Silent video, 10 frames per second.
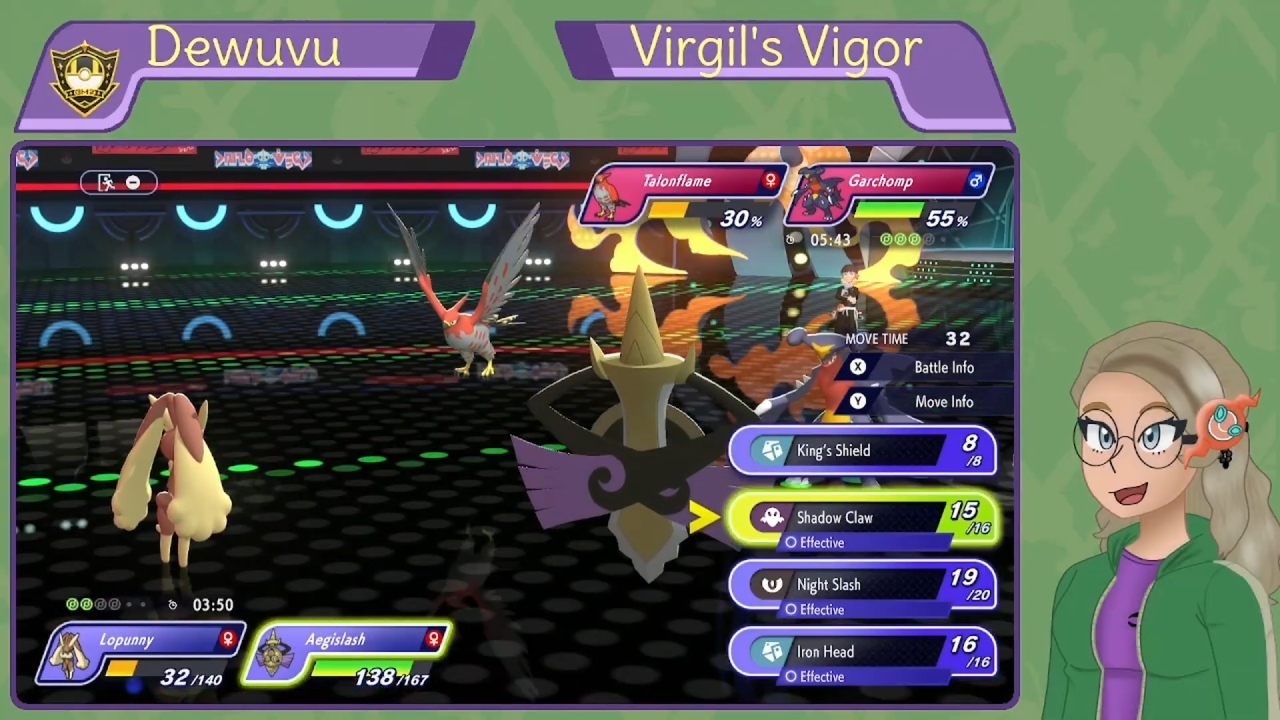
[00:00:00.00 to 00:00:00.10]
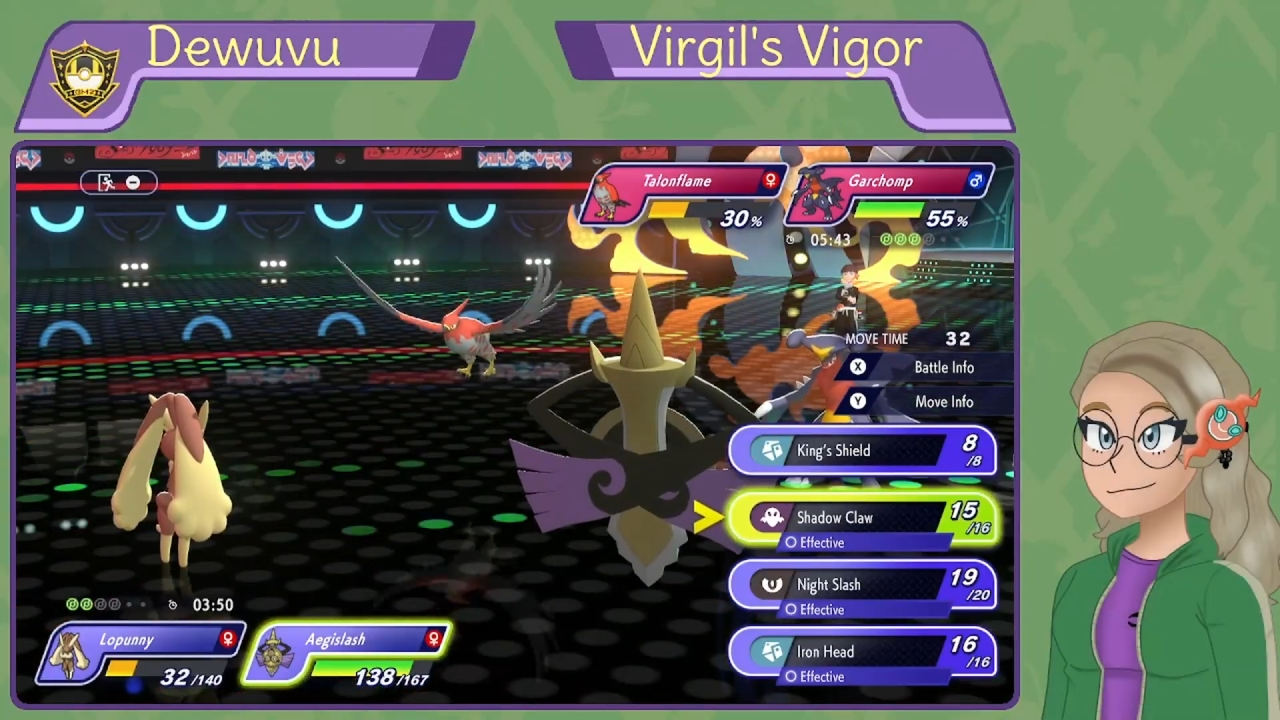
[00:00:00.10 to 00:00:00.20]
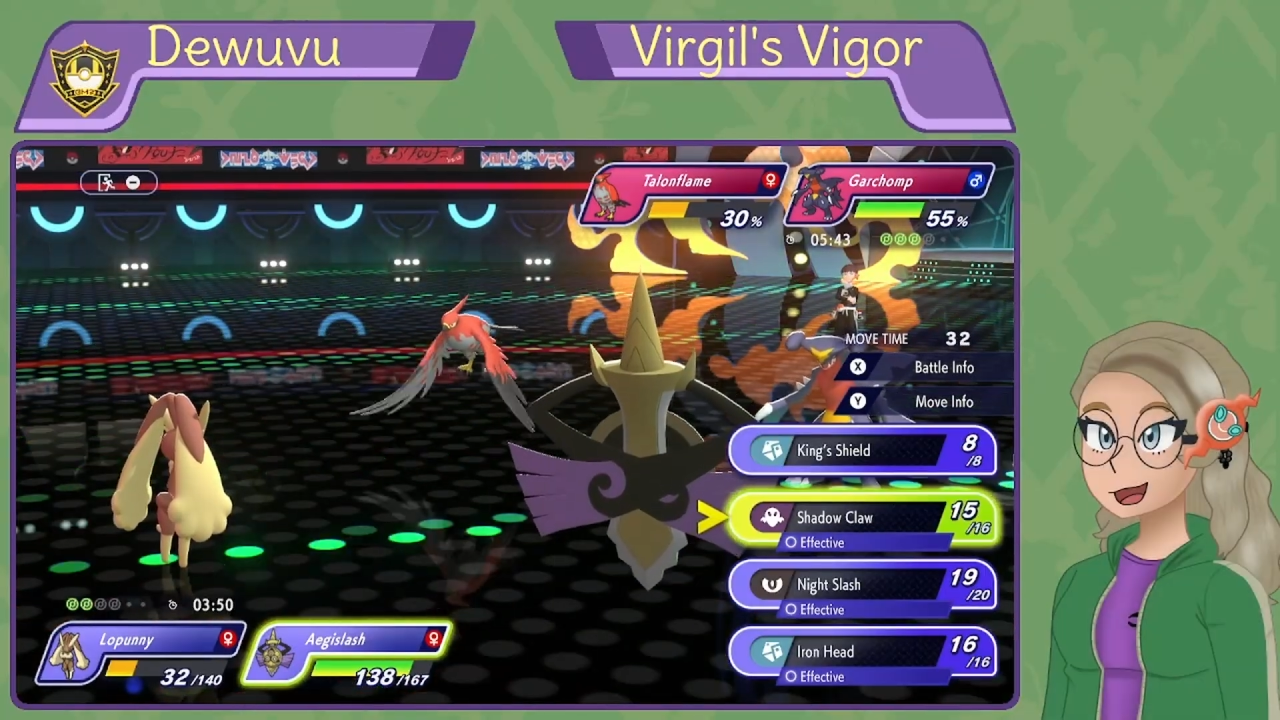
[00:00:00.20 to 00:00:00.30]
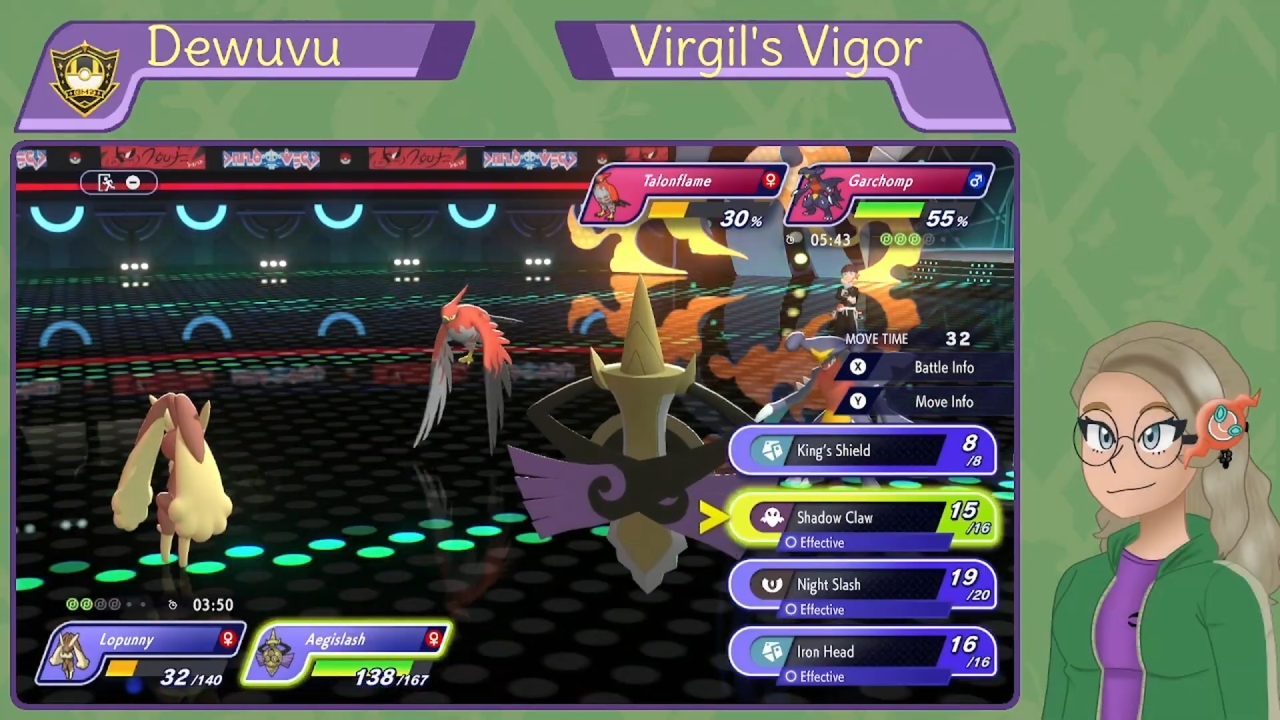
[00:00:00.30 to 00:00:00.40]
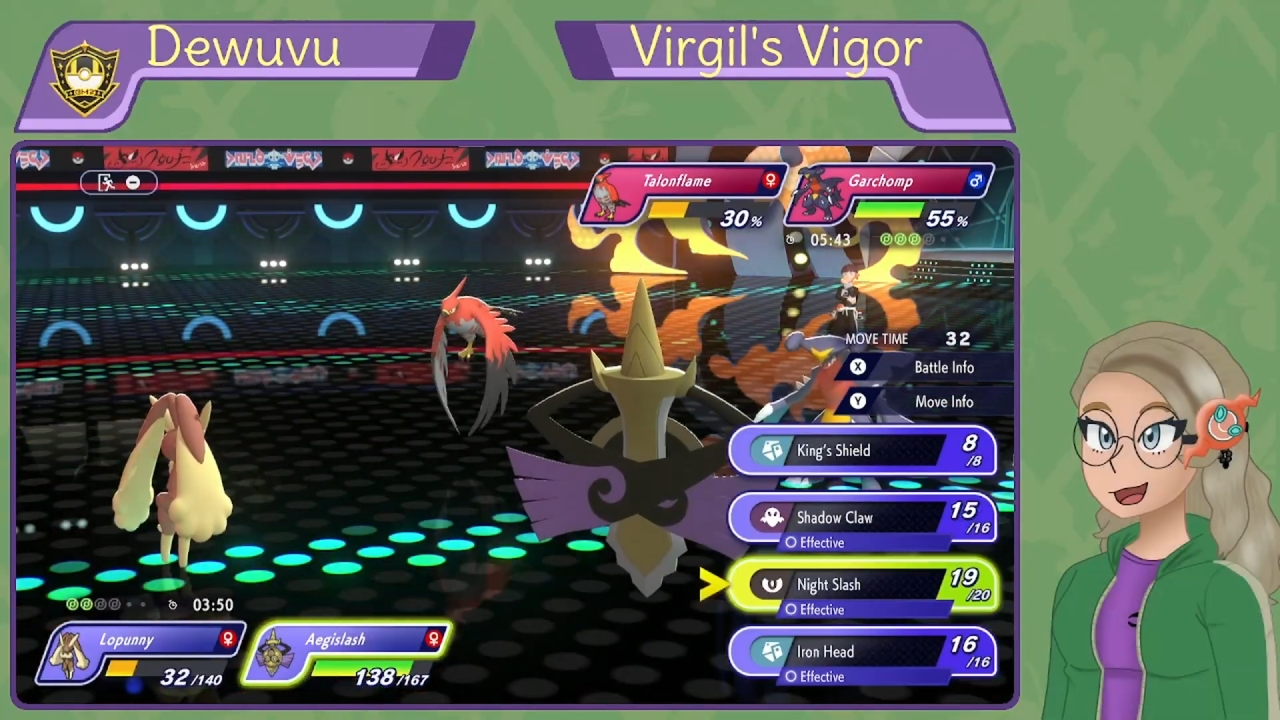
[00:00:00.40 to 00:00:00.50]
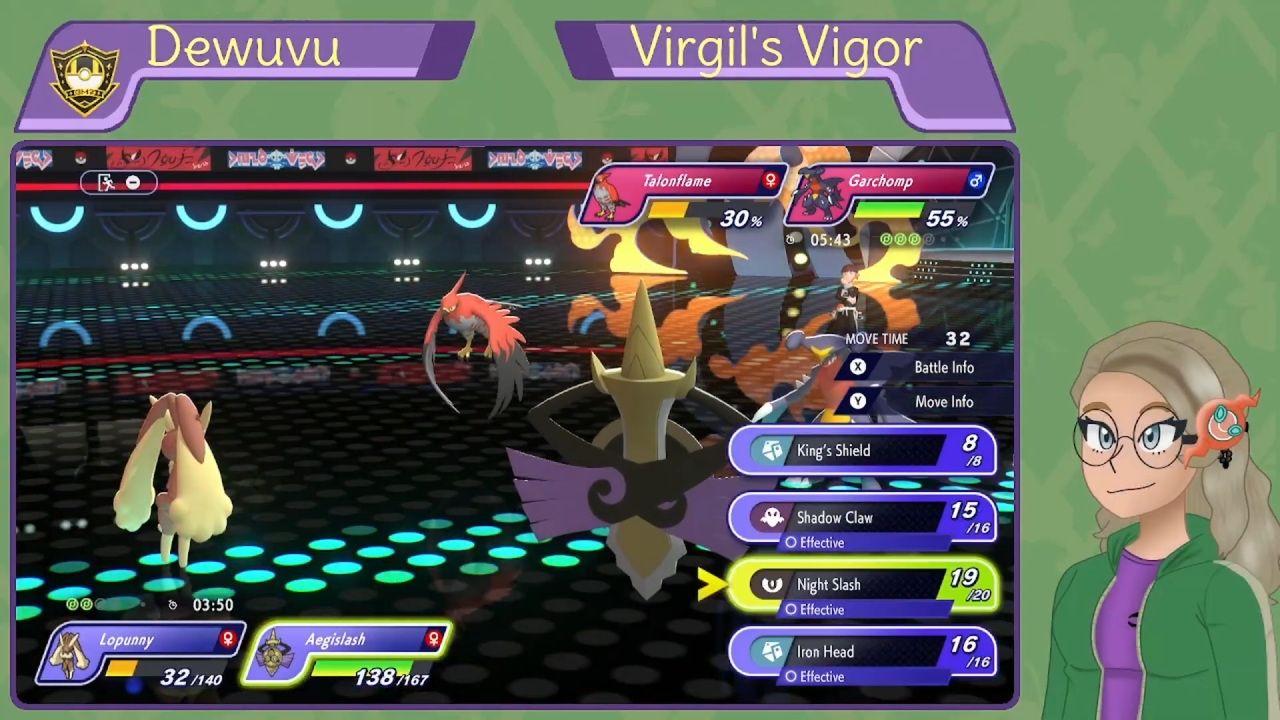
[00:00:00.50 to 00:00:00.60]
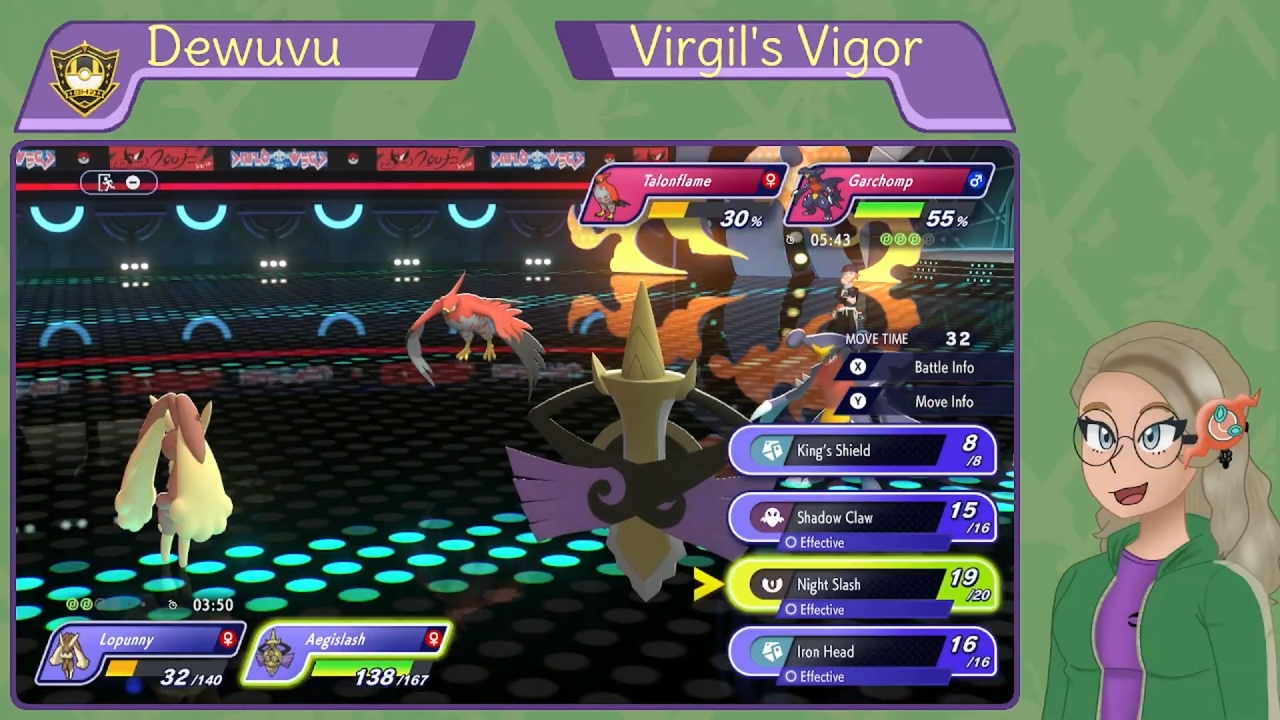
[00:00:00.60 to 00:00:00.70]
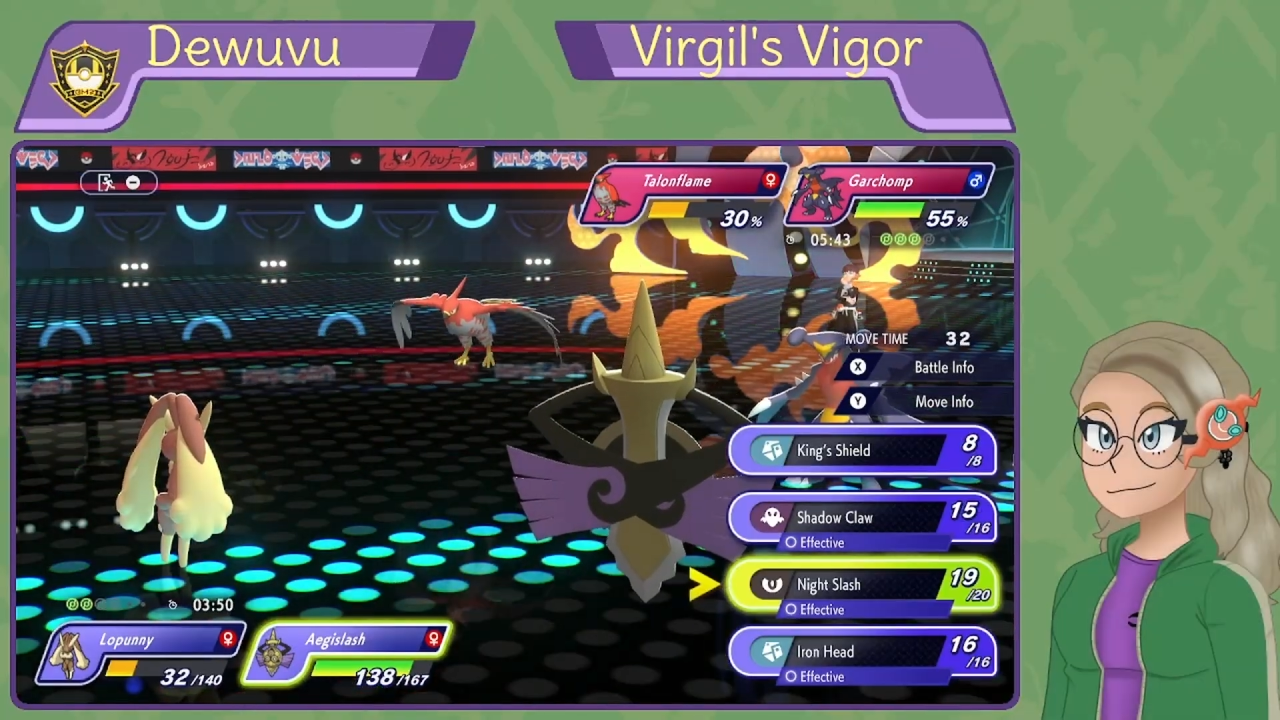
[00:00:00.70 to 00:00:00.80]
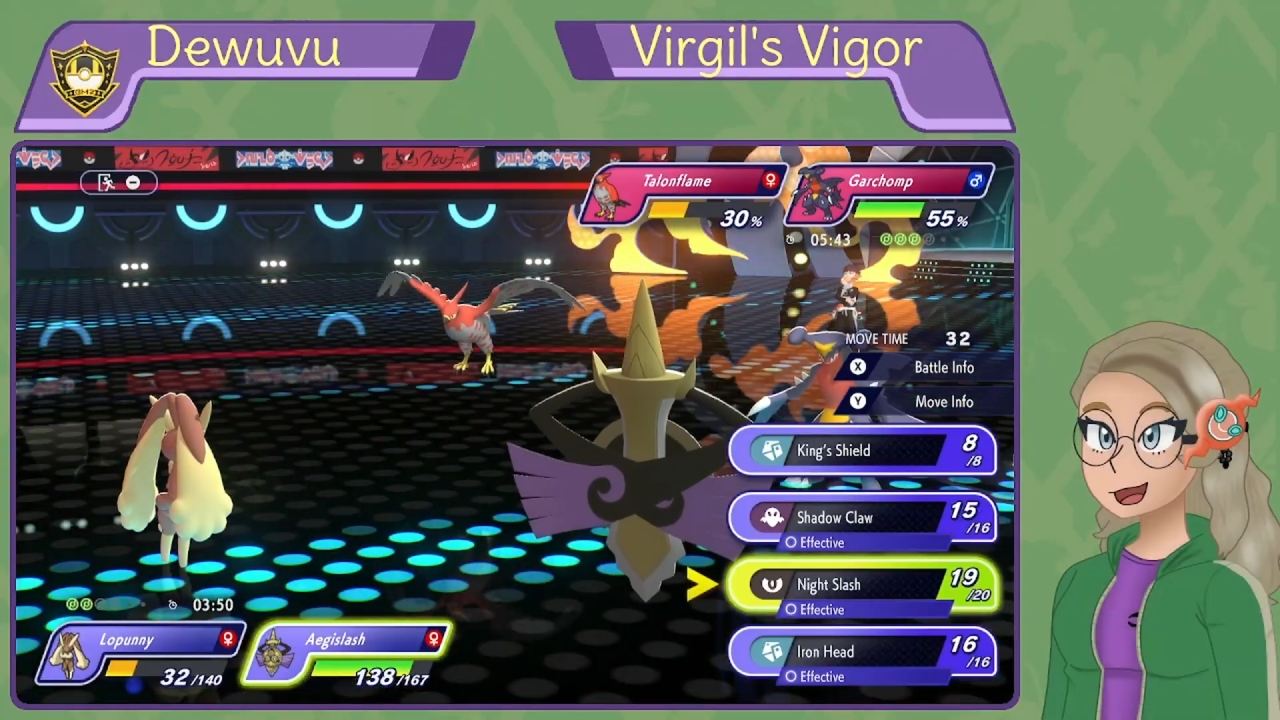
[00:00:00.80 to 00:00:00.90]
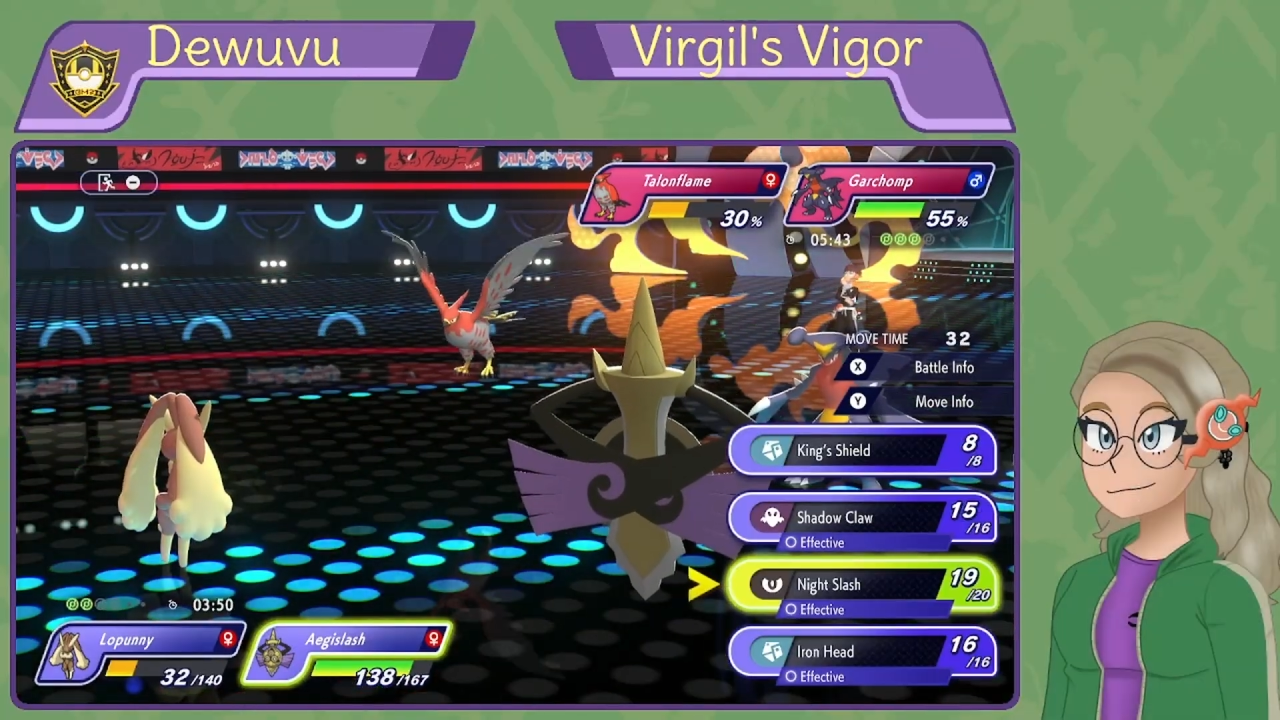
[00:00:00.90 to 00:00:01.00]
the best
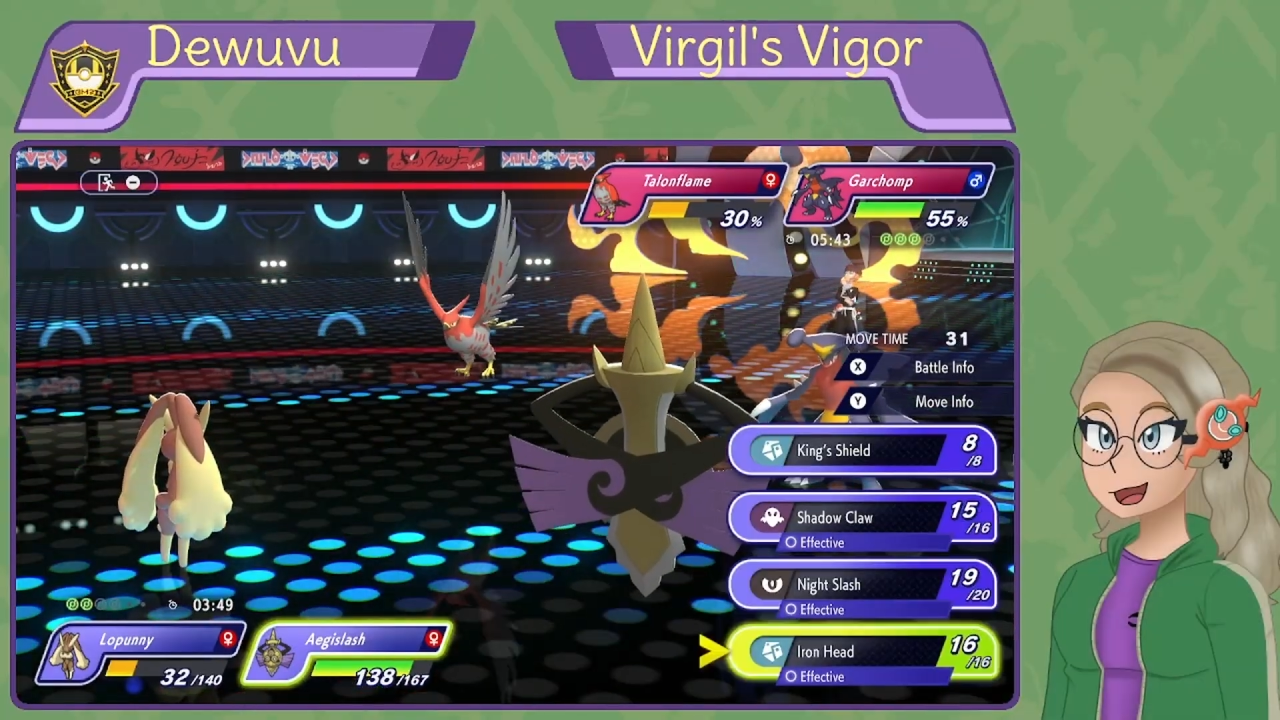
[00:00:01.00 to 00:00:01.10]
picks